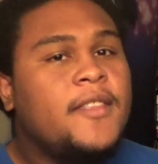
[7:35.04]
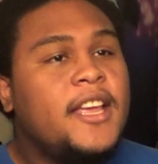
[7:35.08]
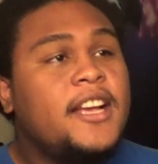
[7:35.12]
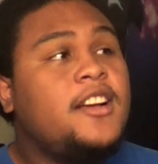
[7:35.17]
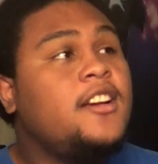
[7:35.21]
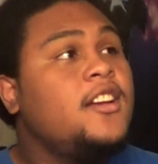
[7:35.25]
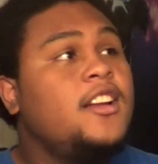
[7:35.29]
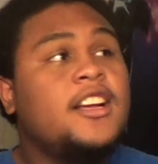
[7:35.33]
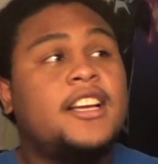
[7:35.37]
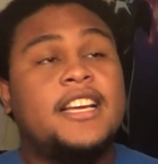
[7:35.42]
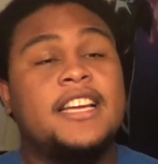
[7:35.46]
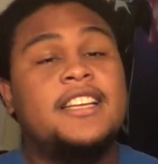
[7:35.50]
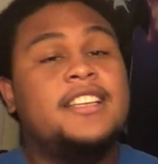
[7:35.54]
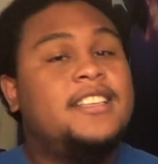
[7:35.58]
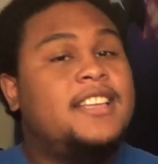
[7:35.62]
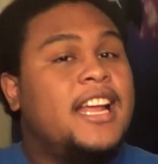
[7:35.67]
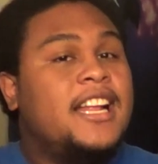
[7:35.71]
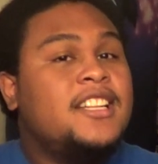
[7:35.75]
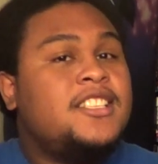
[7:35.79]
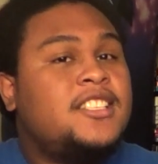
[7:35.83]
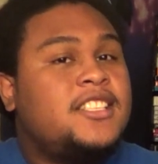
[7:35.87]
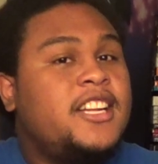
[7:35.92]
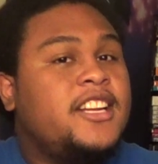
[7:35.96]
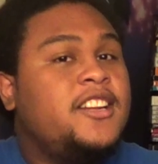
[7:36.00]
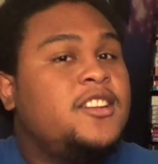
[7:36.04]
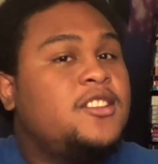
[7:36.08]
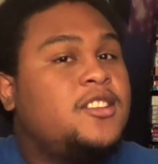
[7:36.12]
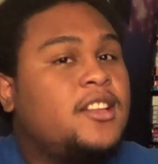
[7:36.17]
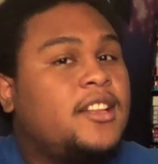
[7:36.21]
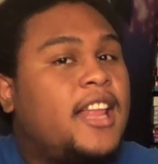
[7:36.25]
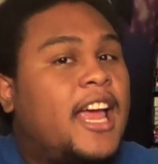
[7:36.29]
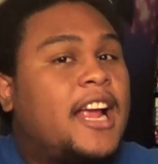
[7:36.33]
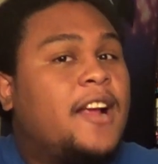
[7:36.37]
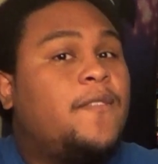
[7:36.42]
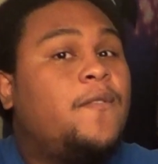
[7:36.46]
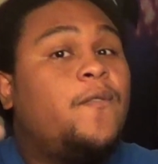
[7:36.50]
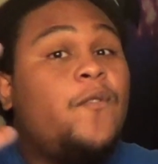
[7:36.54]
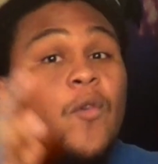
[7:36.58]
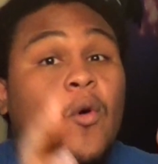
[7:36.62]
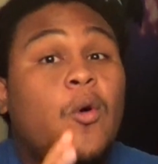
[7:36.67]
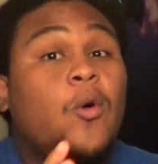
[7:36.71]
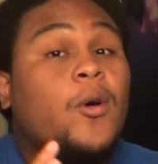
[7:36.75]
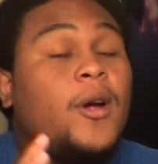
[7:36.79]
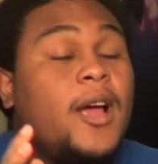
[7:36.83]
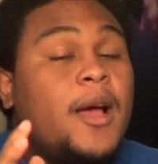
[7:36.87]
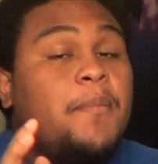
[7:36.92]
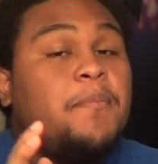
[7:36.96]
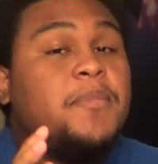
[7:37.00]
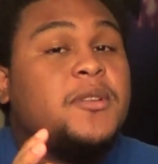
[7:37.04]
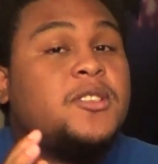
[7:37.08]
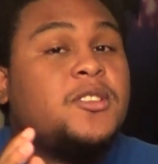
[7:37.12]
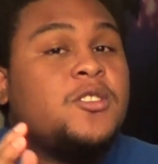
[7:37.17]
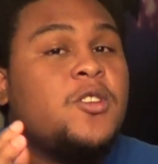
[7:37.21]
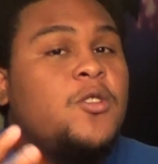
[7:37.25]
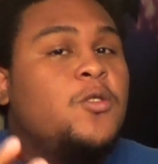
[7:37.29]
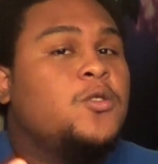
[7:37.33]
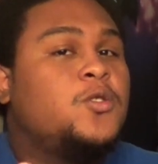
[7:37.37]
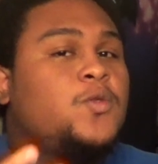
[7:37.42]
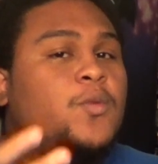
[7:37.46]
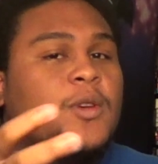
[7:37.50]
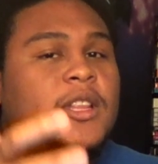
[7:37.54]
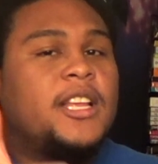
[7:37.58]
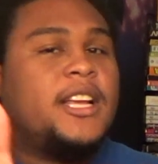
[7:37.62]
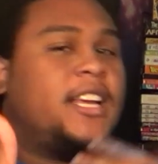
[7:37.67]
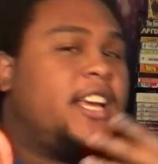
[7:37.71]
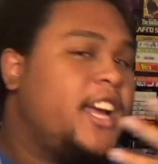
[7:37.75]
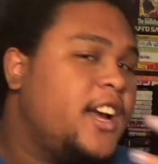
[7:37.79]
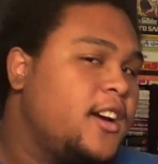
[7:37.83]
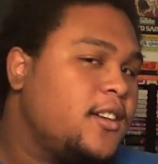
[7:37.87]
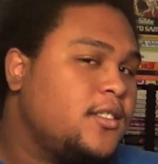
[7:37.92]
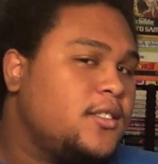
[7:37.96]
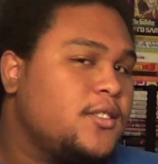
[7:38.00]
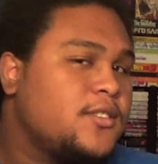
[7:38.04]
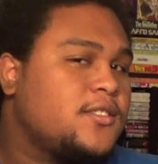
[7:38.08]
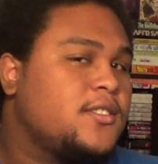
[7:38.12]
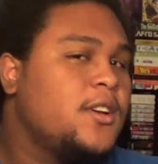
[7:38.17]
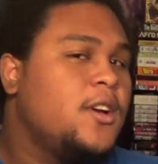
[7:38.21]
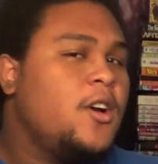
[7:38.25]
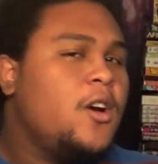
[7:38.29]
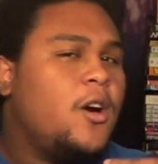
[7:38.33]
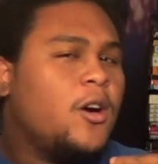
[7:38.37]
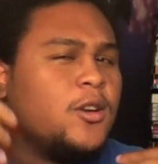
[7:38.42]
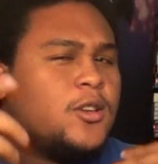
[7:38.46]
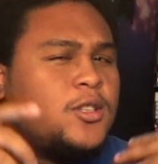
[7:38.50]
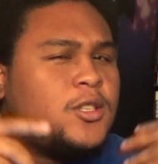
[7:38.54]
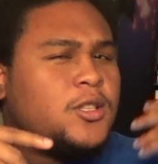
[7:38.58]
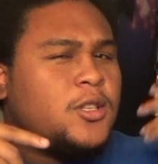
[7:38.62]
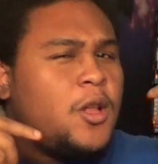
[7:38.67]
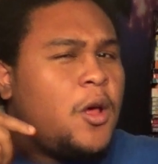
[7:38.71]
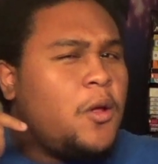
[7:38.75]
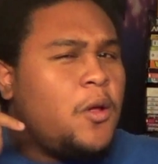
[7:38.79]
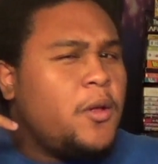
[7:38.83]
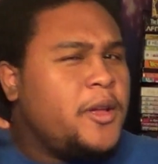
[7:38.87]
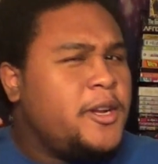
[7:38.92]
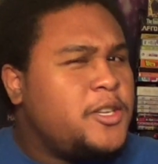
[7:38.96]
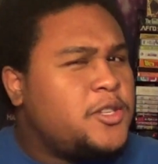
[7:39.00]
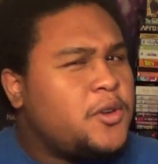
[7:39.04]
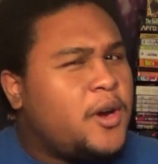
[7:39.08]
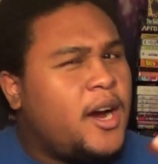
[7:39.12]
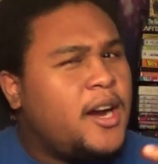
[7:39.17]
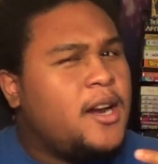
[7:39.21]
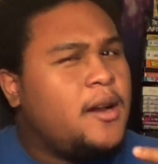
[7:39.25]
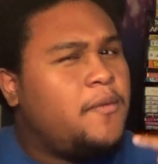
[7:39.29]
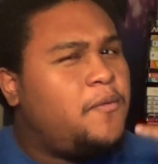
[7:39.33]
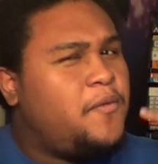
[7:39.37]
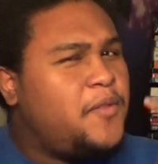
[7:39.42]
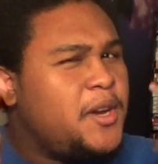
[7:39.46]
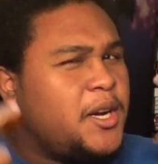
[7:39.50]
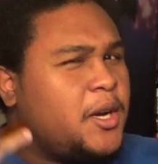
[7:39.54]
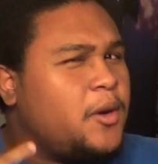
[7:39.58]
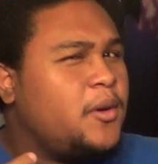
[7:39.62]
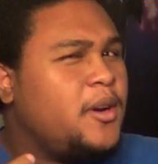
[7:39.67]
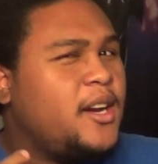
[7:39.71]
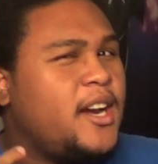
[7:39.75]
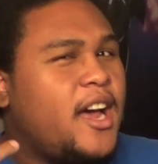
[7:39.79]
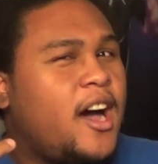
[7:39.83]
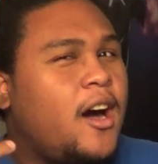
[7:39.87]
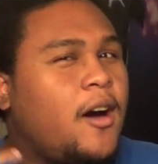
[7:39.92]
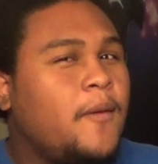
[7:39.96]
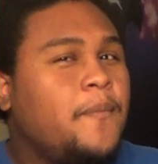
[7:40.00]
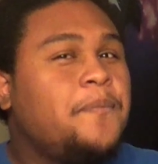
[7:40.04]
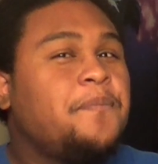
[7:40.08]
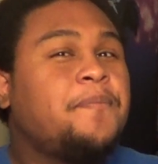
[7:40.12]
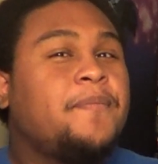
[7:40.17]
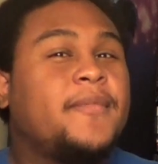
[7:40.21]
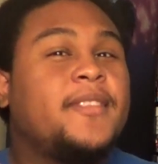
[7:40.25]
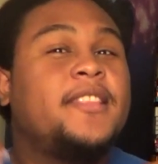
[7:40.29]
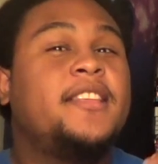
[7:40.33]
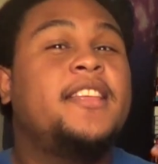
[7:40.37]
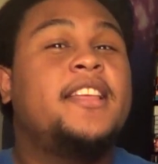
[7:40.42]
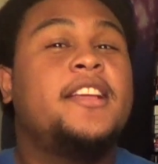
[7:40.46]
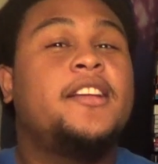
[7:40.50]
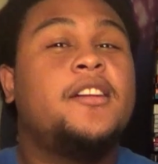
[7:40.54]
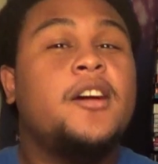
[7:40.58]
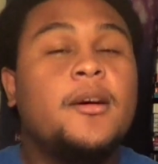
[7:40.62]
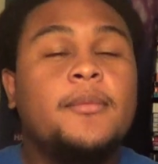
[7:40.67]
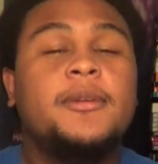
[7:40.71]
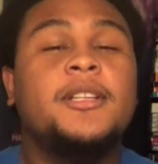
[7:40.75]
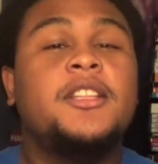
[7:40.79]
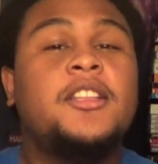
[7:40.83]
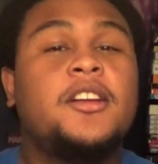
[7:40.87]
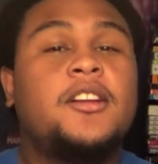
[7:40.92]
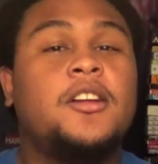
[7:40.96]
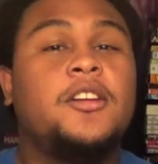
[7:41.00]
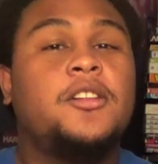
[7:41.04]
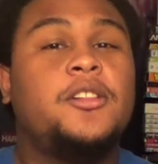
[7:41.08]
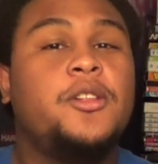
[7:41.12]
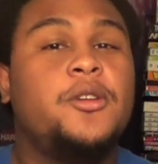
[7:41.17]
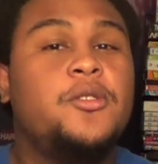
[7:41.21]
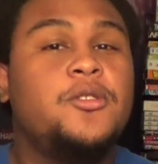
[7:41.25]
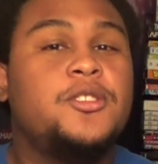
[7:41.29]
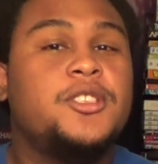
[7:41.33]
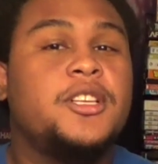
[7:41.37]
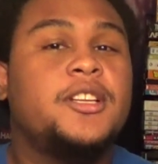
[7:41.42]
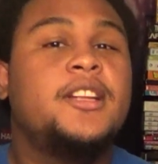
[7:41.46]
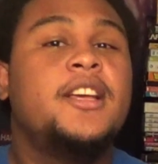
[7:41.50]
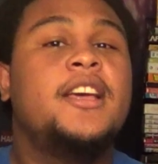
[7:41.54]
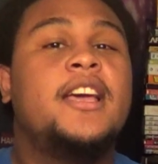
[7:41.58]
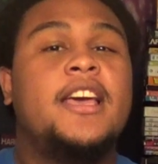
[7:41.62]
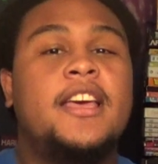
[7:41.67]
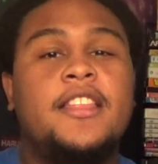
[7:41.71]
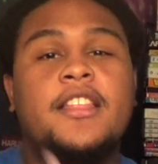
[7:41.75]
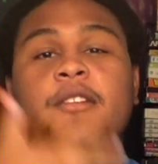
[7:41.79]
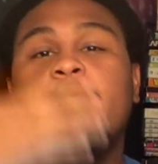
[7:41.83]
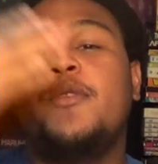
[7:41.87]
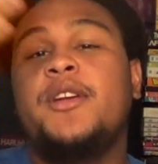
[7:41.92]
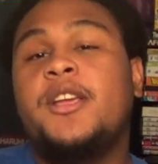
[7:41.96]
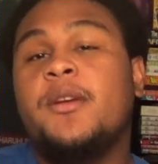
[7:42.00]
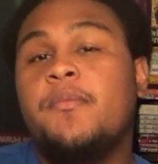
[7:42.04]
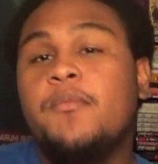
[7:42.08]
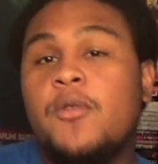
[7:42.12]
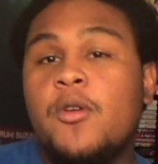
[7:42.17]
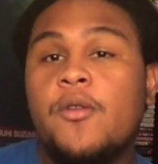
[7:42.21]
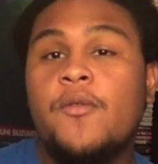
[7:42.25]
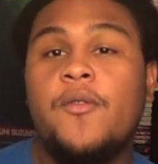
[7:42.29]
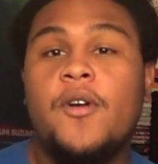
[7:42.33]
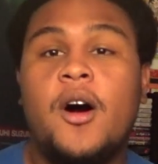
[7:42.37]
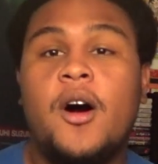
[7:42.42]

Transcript: They could have condensed it into like four episodes where the characters are slowly trying to figure it out and then they come to the conclusion and then we can move